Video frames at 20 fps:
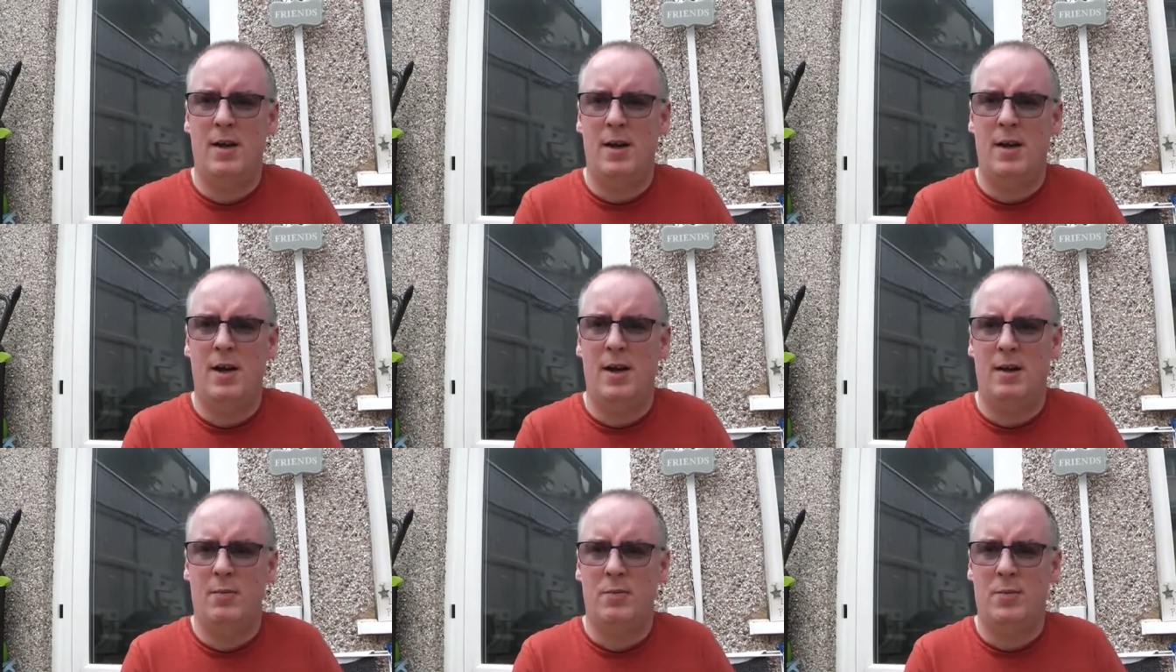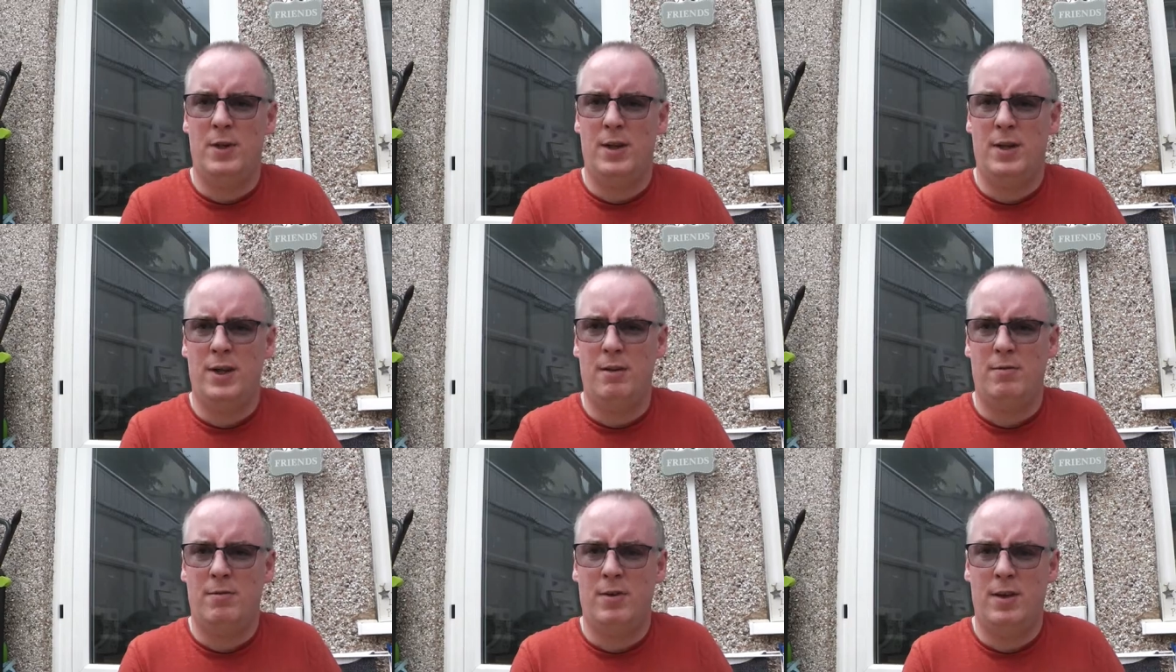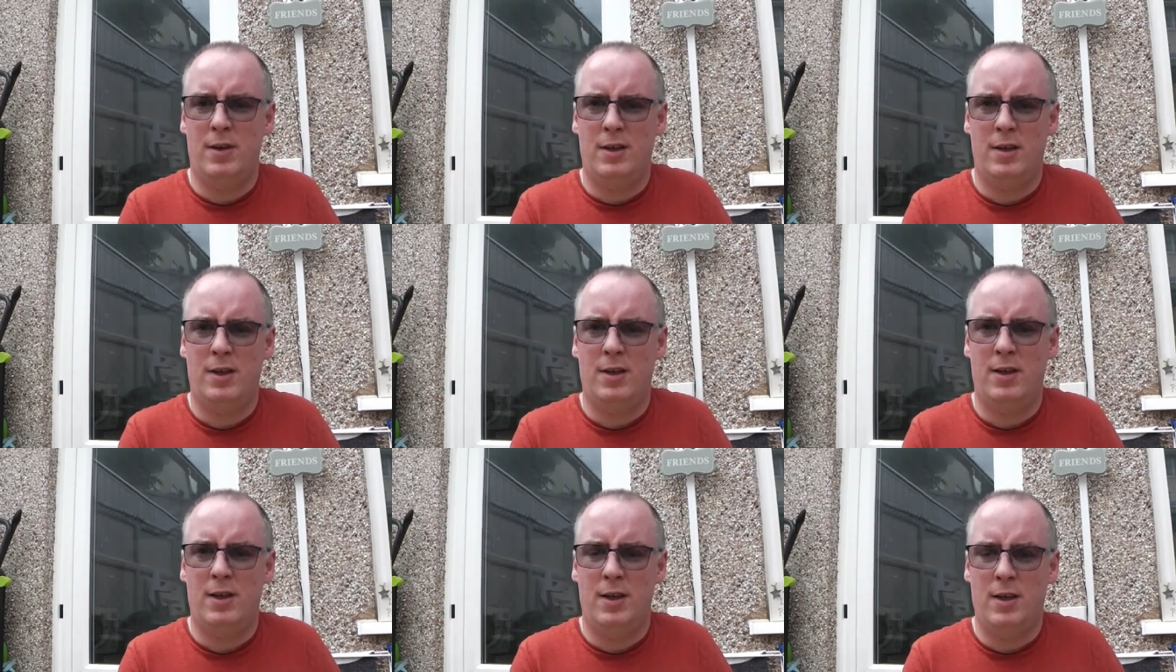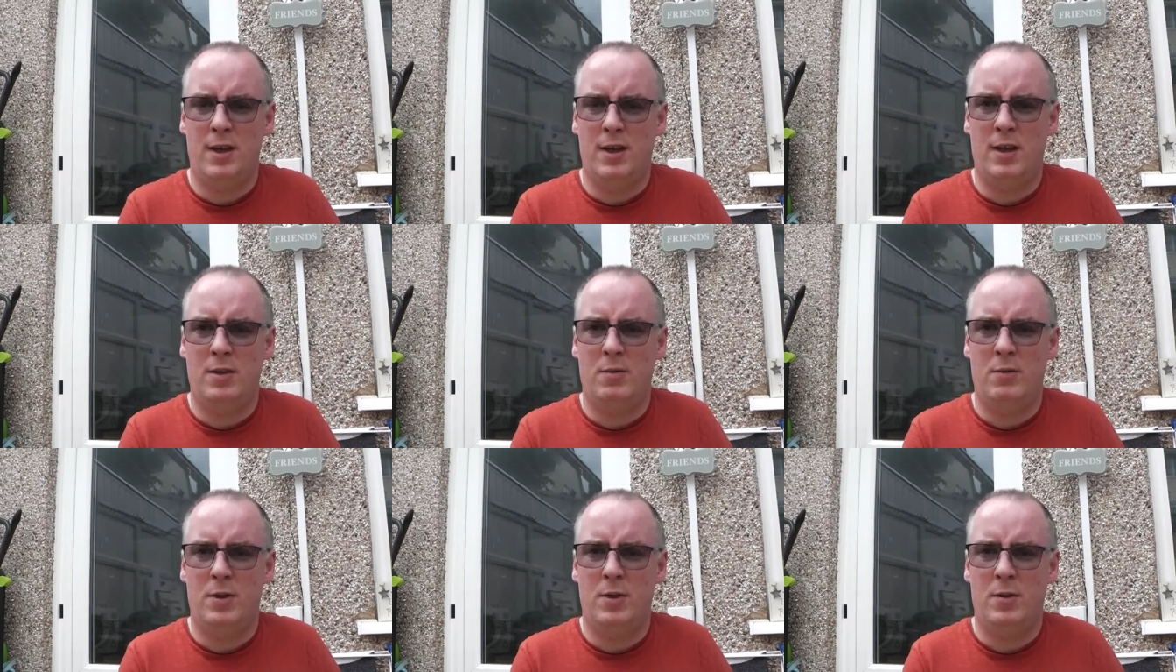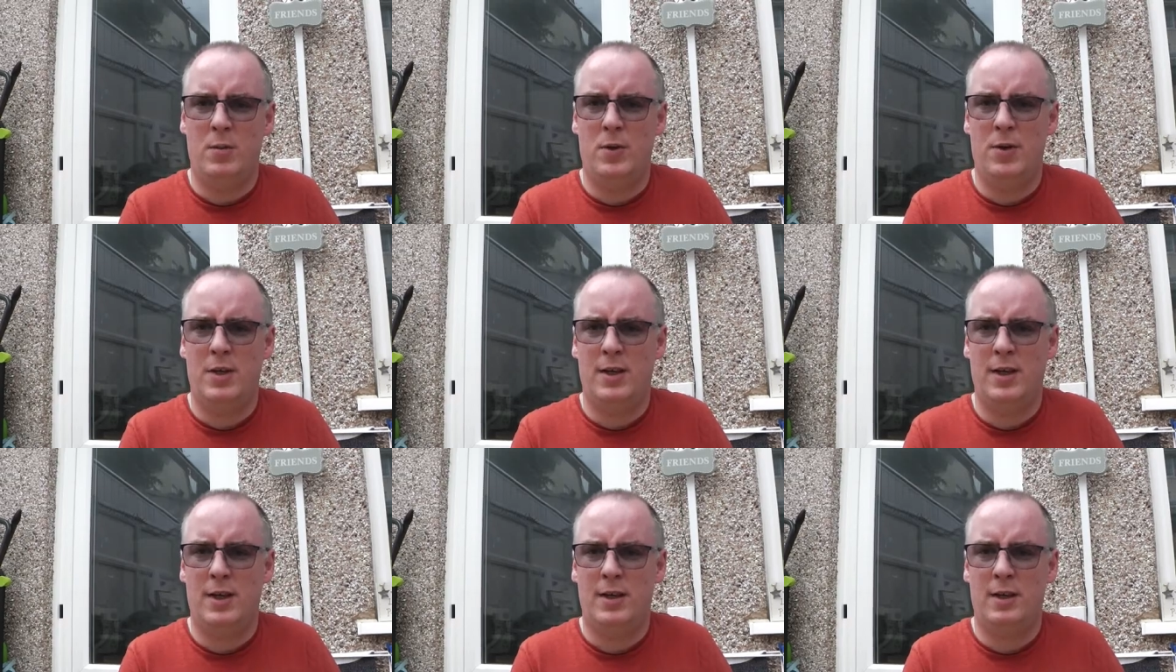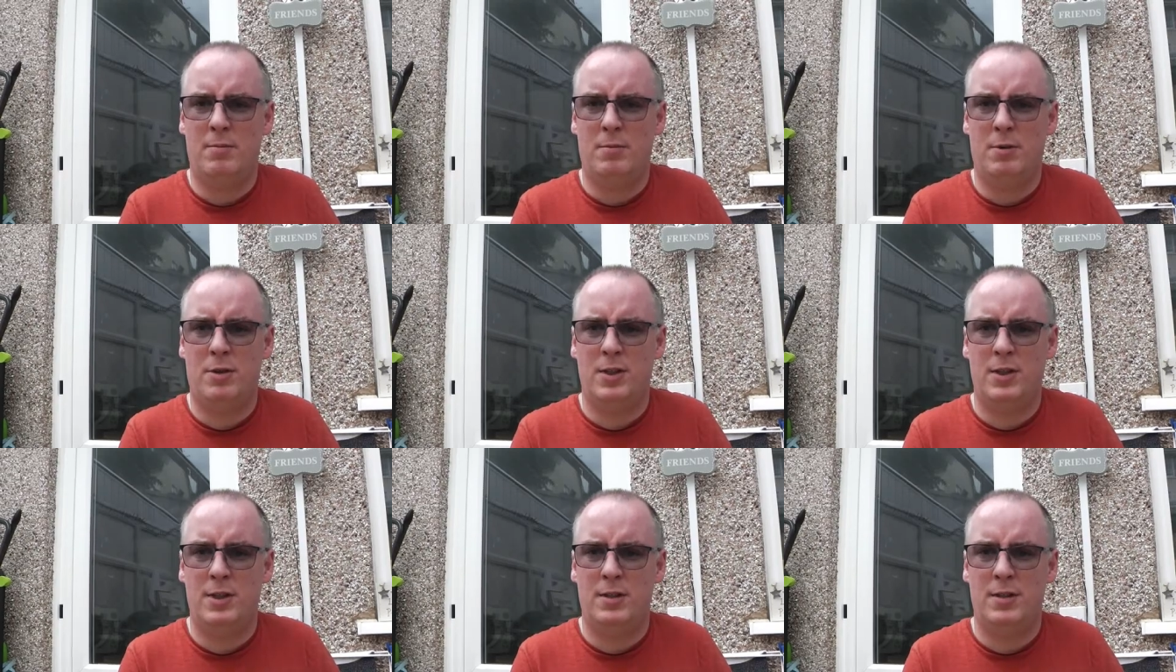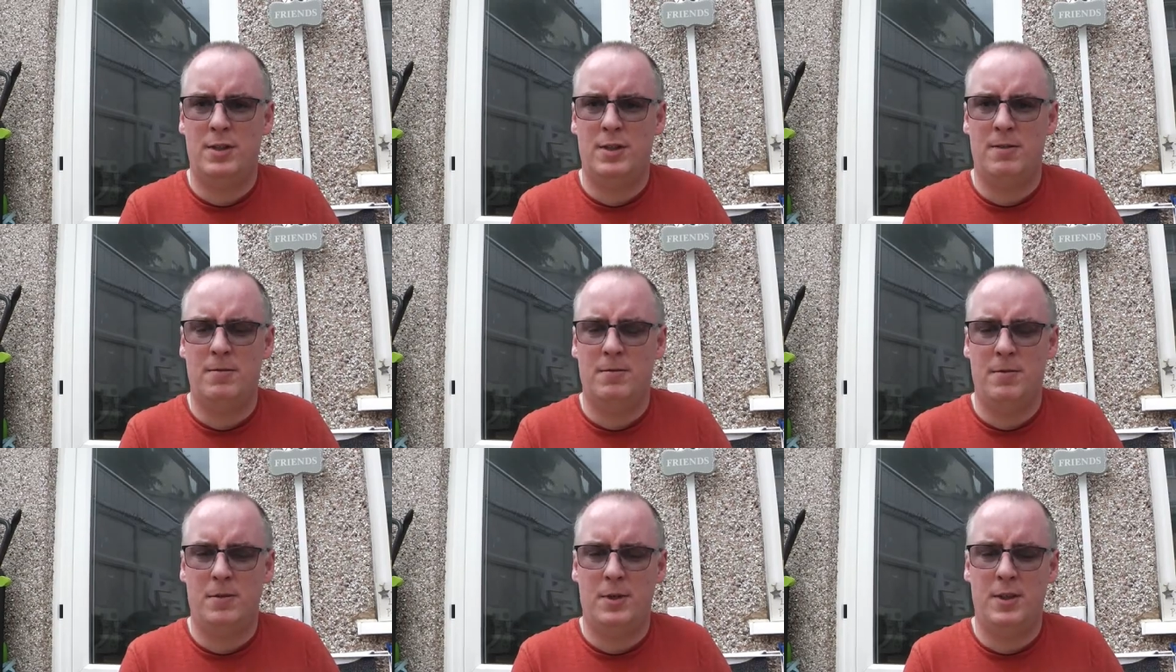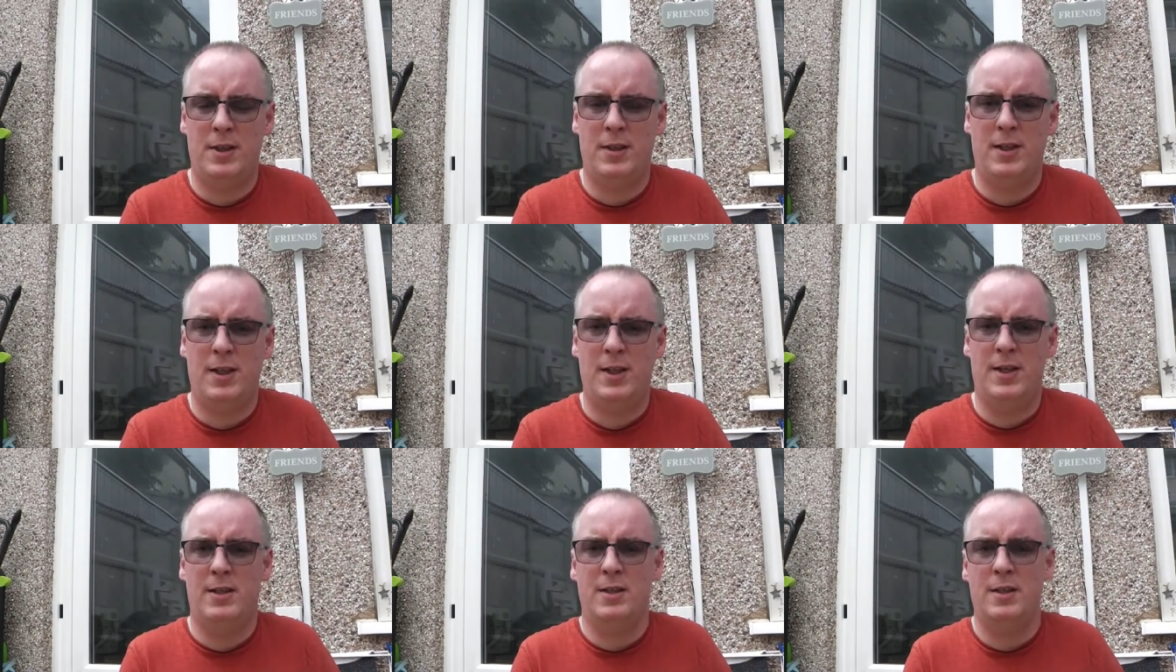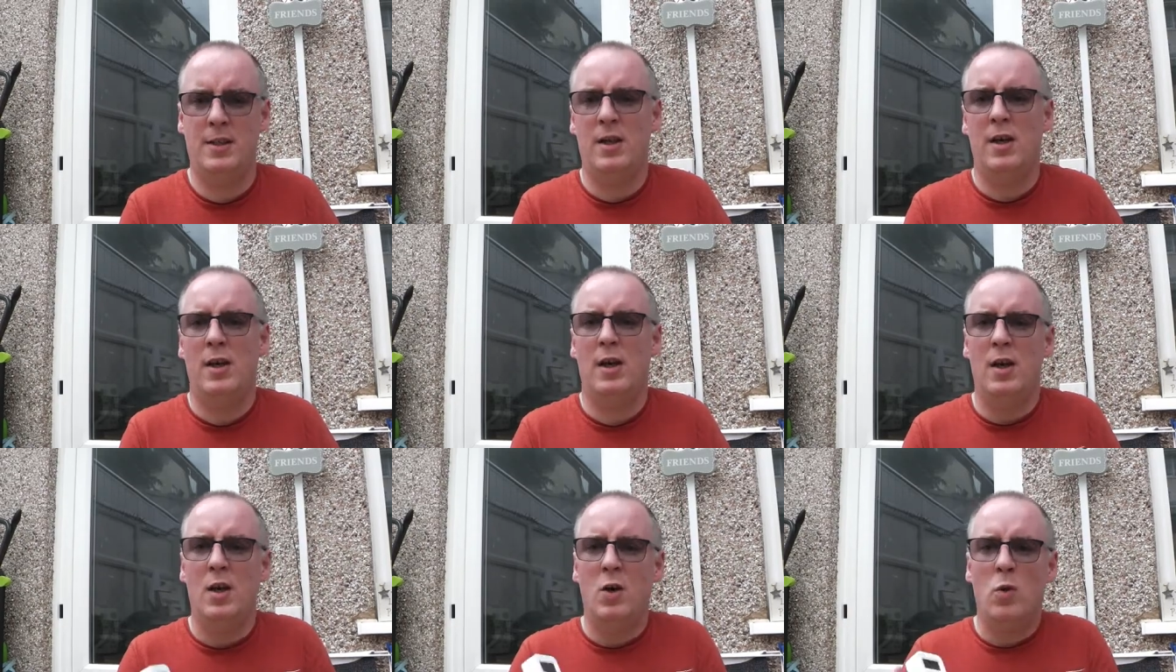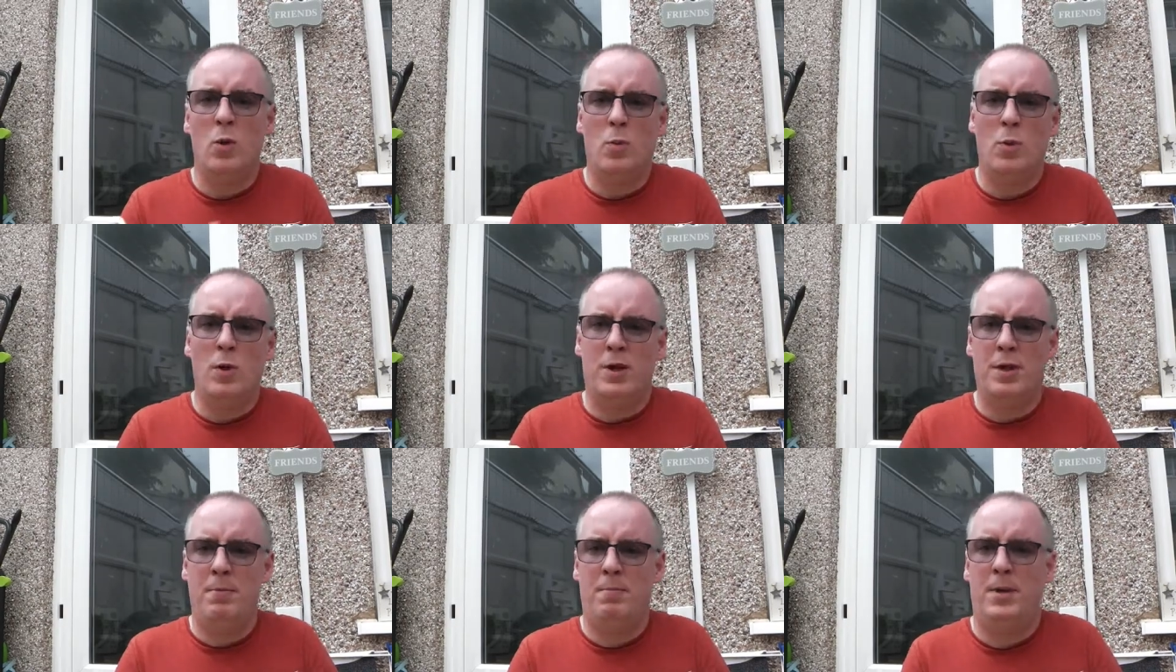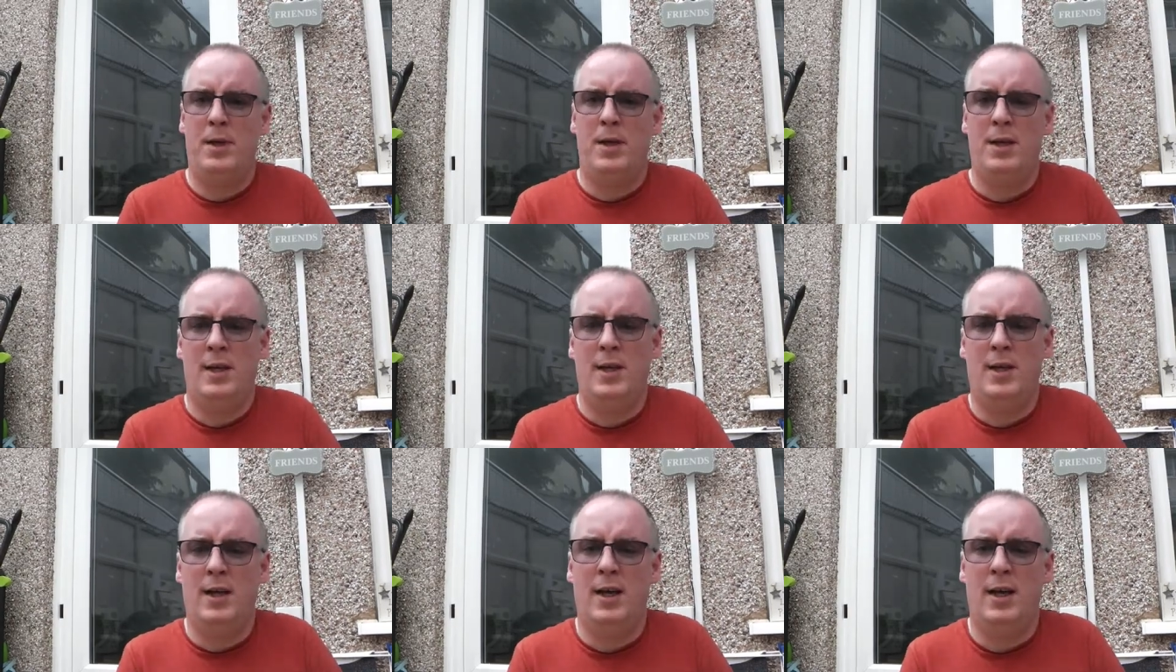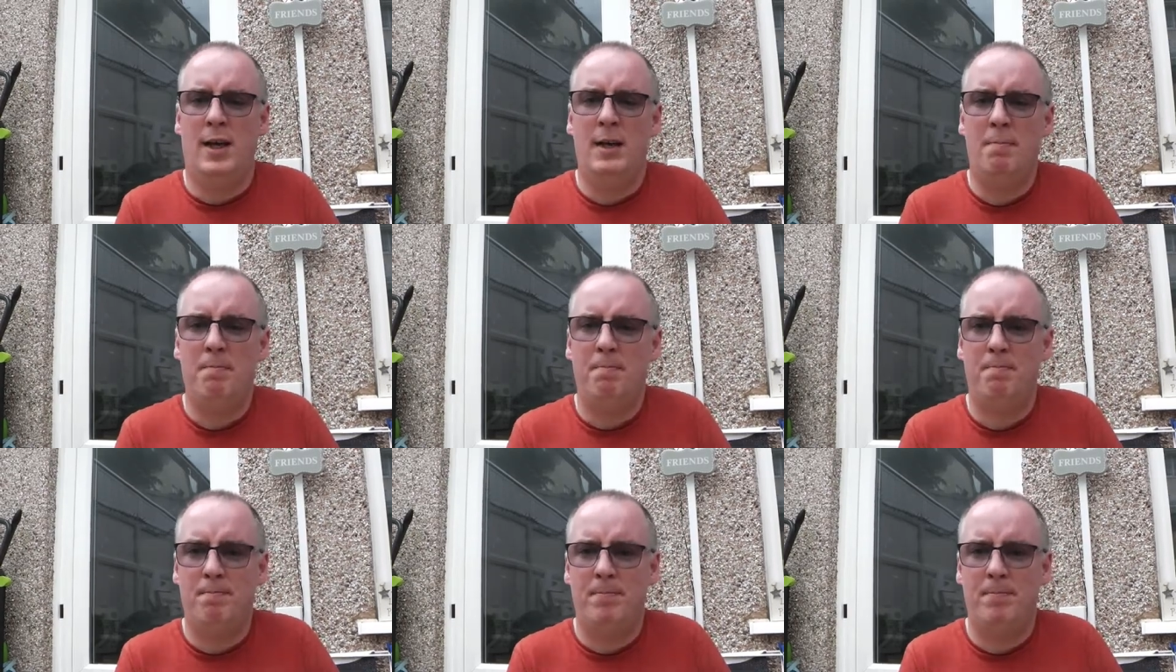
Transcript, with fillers: And we'll let it run and we'll work out the price for it in the end. We'll work in PLA,